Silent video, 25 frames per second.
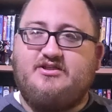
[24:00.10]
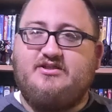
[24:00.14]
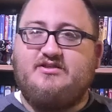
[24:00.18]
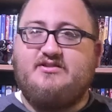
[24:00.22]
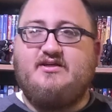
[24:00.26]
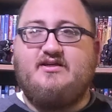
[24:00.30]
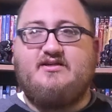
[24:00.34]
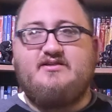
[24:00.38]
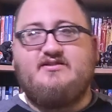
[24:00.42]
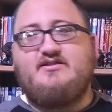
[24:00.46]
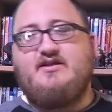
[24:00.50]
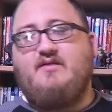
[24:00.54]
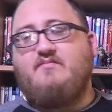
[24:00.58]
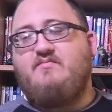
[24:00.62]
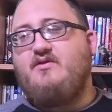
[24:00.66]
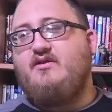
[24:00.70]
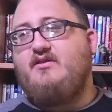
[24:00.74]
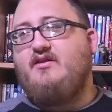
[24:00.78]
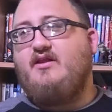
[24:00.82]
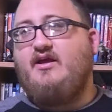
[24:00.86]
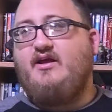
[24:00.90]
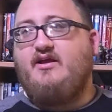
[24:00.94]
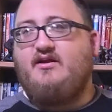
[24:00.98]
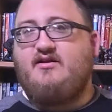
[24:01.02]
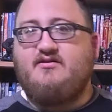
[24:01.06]
she says something
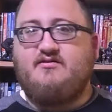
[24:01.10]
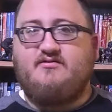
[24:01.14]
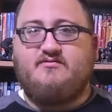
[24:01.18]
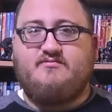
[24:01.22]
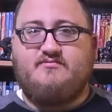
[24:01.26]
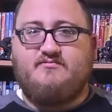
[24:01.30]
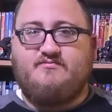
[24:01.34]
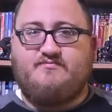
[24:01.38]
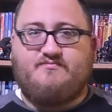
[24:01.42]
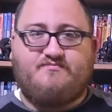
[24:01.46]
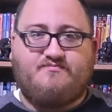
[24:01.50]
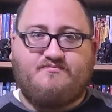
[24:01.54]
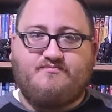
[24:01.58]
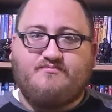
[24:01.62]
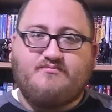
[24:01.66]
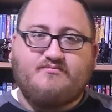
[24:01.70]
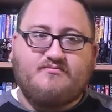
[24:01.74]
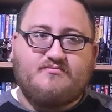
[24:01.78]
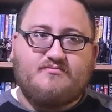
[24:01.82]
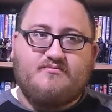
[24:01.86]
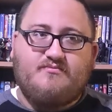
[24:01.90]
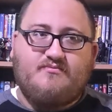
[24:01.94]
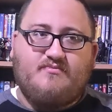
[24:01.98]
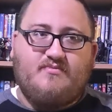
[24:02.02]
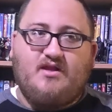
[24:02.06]
like,
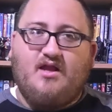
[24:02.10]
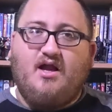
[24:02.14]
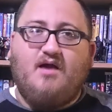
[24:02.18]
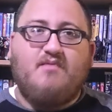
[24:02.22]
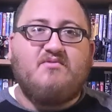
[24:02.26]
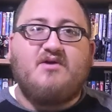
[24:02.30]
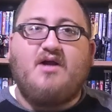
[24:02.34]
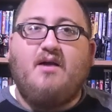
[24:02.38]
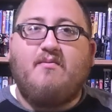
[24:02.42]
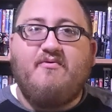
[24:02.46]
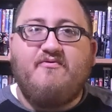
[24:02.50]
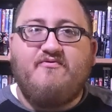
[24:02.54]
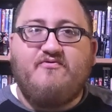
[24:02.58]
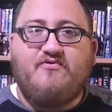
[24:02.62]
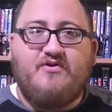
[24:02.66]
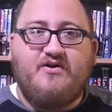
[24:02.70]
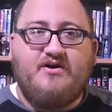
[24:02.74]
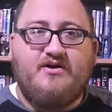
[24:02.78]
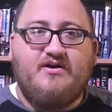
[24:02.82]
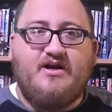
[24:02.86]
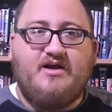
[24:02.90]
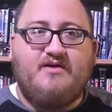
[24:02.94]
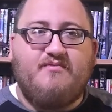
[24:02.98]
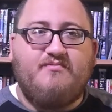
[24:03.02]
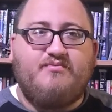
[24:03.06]
I'm coming for
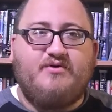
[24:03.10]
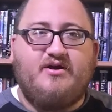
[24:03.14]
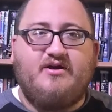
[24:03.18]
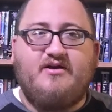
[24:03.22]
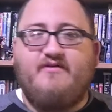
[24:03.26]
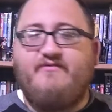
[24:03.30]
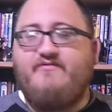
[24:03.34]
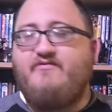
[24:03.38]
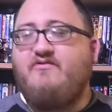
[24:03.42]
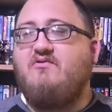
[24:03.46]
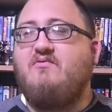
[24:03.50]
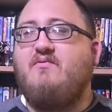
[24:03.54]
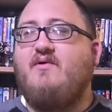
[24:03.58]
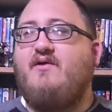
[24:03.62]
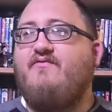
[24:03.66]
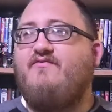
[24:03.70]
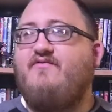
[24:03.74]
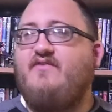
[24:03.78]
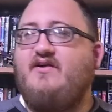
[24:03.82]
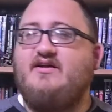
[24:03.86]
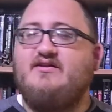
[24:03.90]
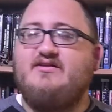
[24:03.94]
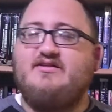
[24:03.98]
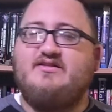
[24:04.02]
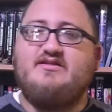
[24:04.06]
you, and I'm bringing a few of my
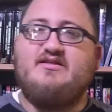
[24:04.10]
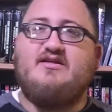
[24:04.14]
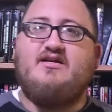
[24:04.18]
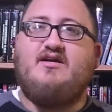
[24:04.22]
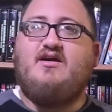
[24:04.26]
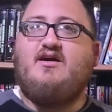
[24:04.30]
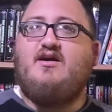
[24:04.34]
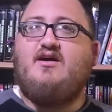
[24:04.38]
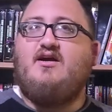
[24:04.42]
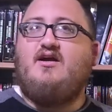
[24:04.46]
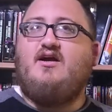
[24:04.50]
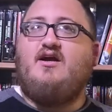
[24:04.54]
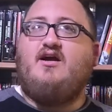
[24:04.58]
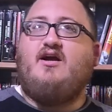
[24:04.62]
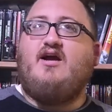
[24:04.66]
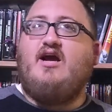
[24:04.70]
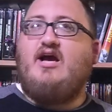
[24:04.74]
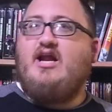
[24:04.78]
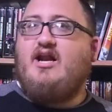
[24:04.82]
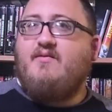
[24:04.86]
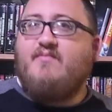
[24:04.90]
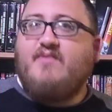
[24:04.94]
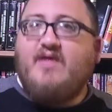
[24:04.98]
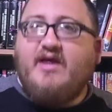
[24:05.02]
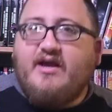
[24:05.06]
friends.
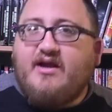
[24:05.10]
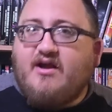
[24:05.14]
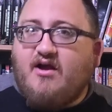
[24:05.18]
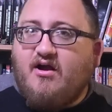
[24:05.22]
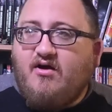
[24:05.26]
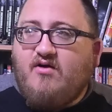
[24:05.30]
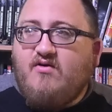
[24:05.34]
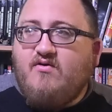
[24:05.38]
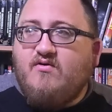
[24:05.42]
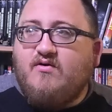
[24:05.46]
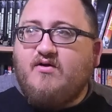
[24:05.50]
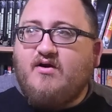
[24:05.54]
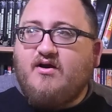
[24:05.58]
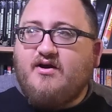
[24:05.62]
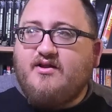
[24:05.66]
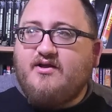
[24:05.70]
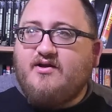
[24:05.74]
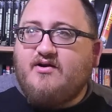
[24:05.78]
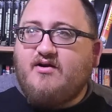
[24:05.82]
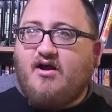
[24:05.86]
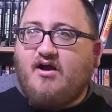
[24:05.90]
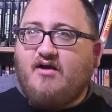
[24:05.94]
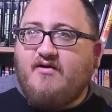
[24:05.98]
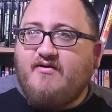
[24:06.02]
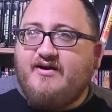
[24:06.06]
And I'm like, oh, are
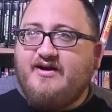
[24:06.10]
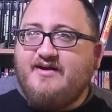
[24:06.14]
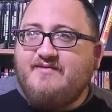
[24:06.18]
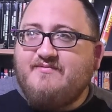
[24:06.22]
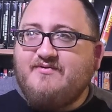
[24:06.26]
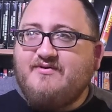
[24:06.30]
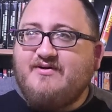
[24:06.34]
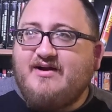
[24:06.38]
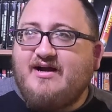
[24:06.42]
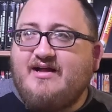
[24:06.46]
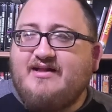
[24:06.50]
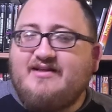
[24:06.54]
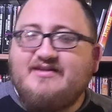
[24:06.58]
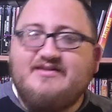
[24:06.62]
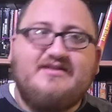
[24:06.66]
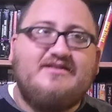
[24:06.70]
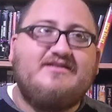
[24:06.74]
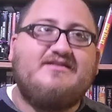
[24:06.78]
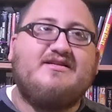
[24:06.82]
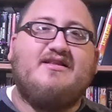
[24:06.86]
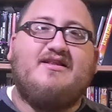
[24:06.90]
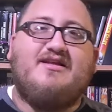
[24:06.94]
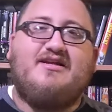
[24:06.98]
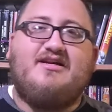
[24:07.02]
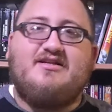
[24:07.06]
there already more
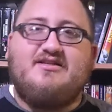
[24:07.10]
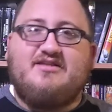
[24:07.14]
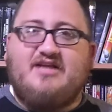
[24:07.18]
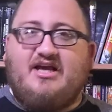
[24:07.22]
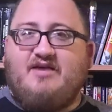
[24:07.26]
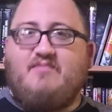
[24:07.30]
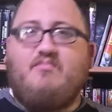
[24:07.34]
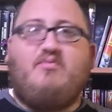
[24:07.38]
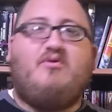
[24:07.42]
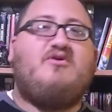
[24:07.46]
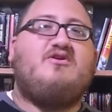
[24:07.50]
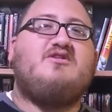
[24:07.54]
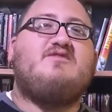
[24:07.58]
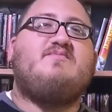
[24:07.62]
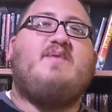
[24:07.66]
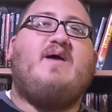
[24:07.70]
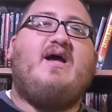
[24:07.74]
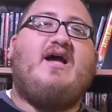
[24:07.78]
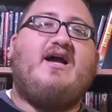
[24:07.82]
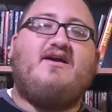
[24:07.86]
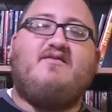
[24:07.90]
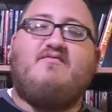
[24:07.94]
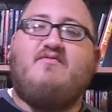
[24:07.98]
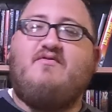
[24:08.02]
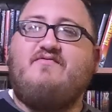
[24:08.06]
Alice's? And then it, like, pulls
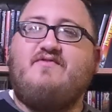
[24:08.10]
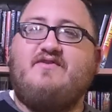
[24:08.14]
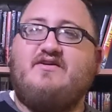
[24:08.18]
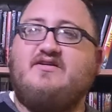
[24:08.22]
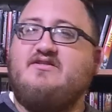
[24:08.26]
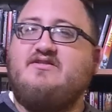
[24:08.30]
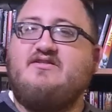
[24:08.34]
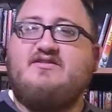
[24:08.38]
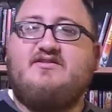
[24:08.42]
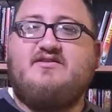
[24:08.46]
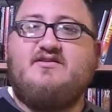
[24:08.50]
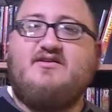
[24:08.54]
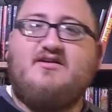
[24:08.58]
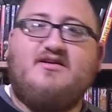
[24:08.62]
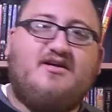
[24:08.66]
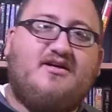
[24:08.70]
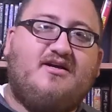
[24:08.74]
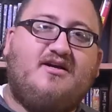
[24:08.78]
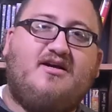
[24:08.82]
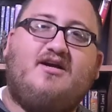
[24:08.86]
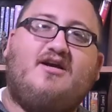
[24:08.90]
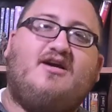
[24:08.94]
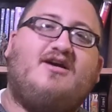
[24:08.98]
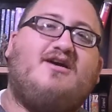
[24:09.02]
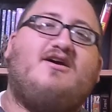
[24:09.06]
back and reveals
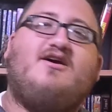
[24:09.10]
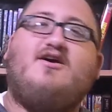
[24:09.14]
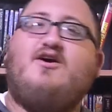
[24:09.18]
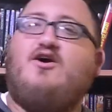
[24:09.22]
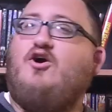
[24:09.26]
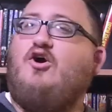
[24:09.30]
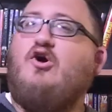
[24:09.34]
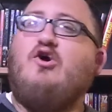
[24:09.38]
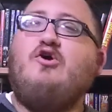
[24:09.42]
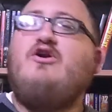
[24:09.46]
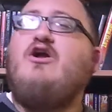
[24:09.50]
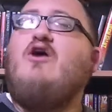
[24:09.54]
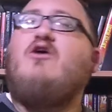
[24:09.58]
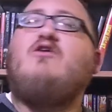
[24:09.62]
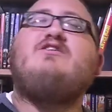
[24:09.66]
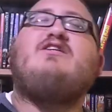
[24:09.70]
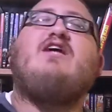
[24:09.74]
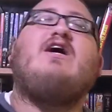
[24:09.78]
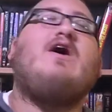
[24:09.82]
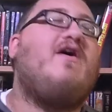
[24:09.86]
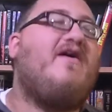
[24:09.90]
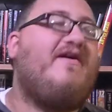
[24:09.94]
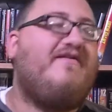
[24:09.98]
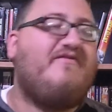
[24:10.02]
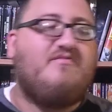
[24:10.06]
who knows
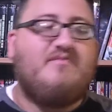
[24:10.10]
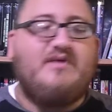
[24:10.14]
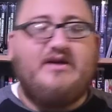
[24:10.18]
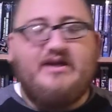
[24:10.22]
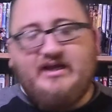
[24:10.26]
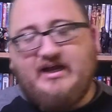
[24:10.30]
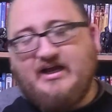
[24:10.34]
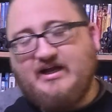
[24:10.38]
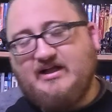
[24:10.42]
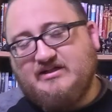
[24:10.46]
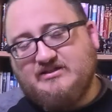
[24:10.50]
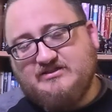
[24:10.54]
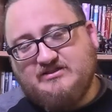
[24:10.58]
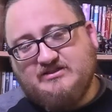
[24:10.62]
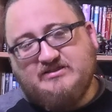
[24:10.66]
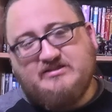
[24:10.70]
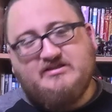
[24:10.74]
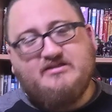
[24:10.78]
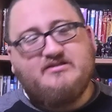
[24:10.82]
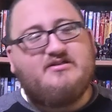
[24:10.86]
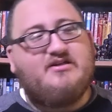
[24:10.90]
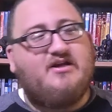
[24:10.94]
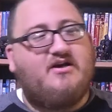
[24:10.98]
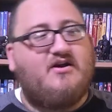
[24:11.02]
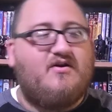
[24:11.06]
however many Alice's.
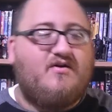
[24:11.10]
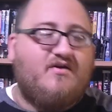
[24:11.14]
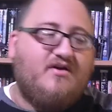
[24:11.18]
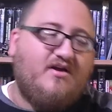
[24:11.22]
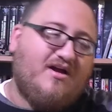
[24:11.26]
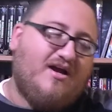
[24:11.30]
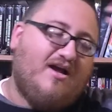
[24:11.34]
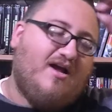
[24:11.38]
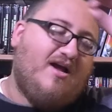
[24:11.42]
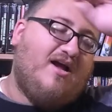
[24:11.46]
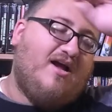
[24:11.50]
So,